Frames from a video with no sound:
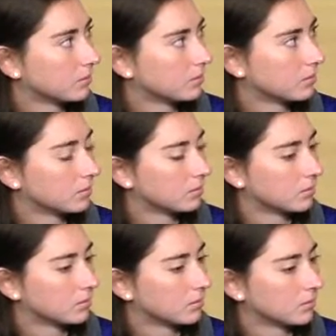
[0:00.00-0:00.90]

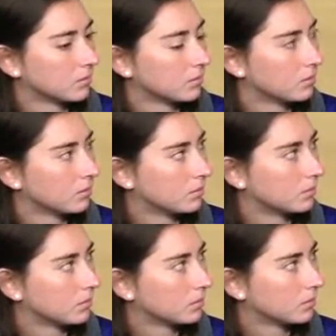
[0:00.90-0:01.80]

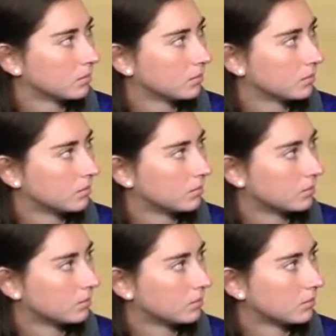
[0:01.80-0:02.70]

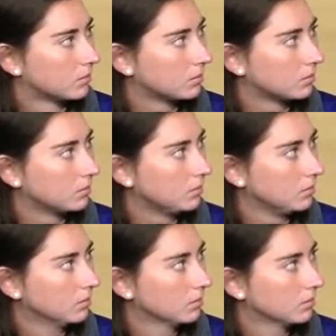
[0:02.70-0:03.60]

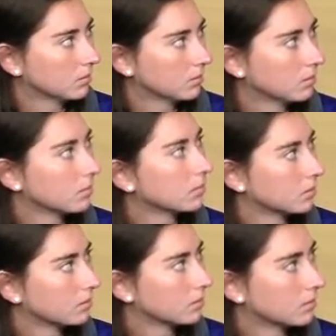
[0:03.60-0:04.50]

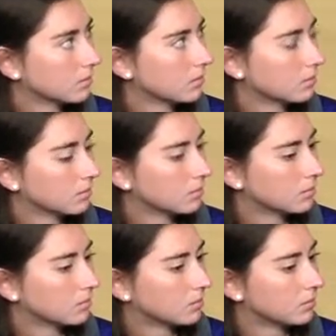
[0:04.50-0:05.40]

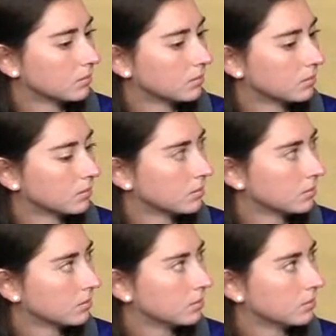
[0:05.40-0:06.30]

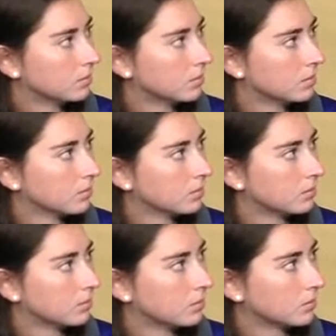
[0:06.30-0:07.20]

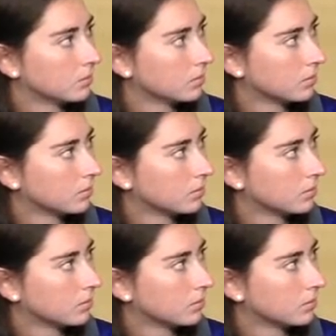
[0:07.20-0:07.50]
(not speaking)